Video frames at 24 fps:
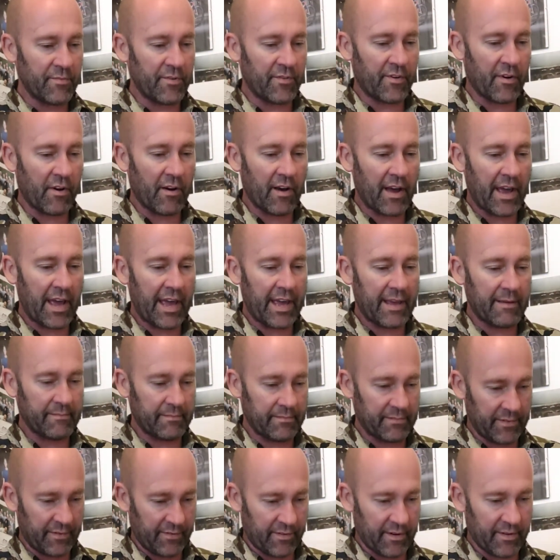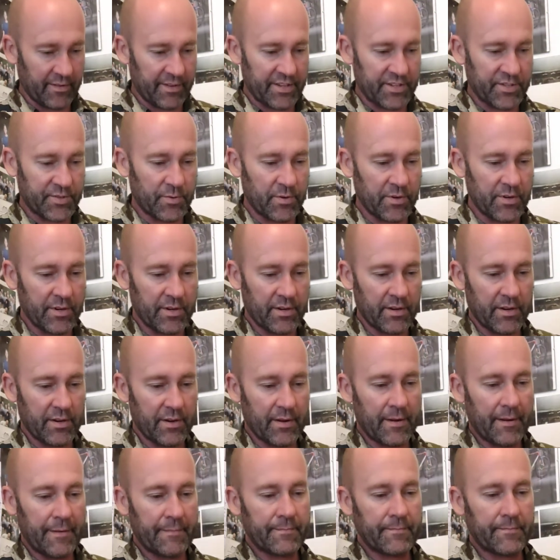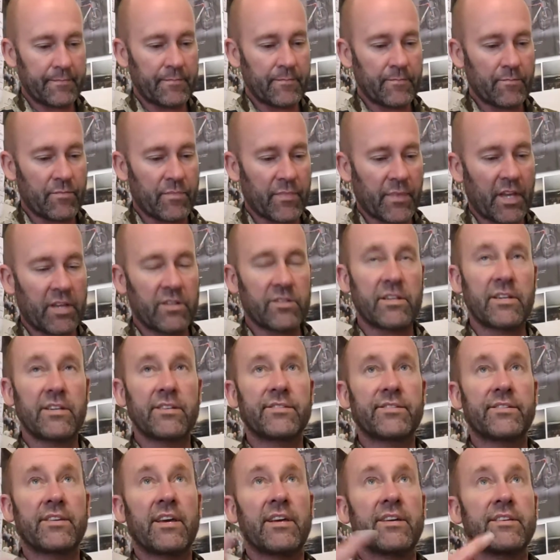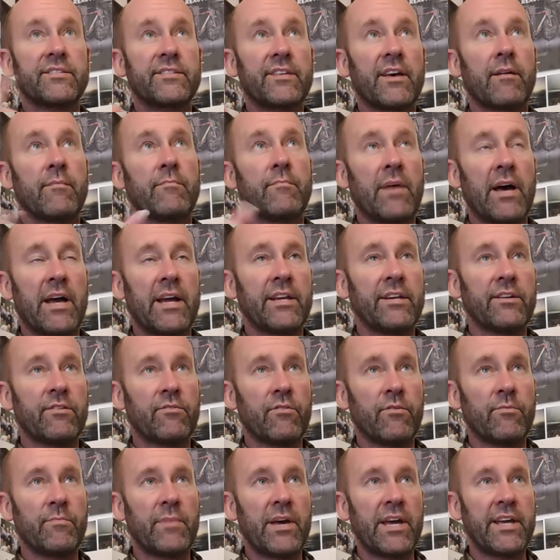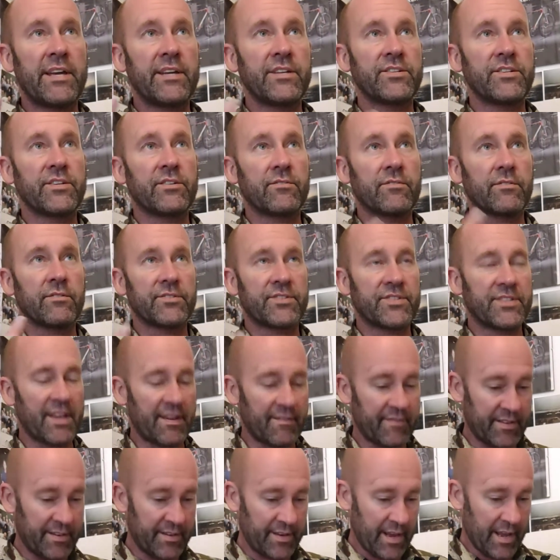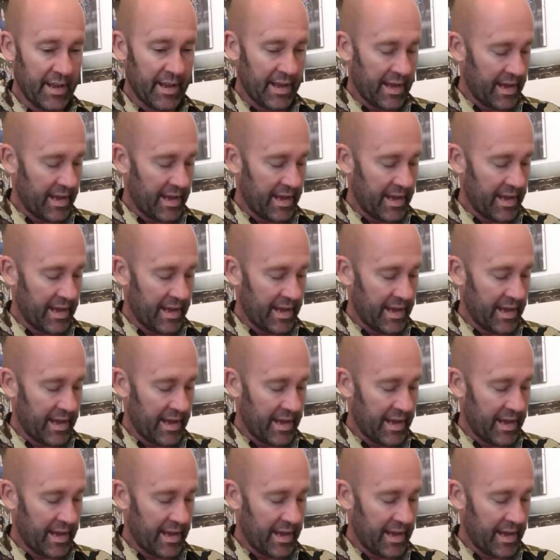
We've got 8, we've got this one. So you say, is that minor or major or 7?